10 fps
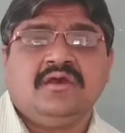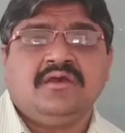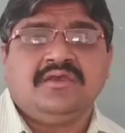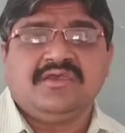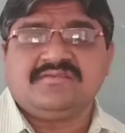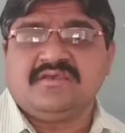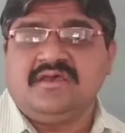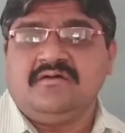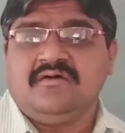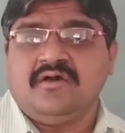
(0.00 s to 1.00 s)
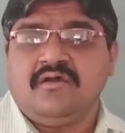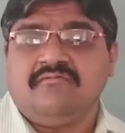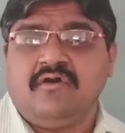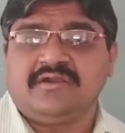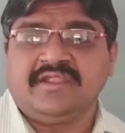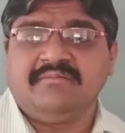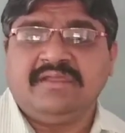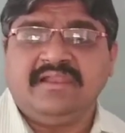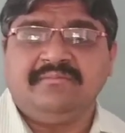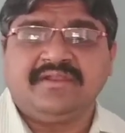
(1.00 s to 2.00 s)
is 40
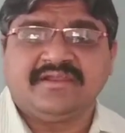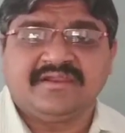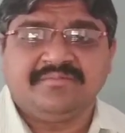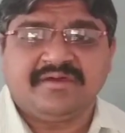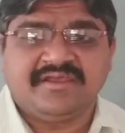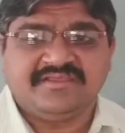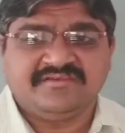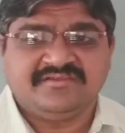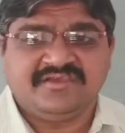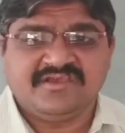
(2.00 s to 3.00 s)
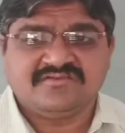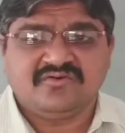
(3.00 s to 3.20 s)
millimeter per Hg.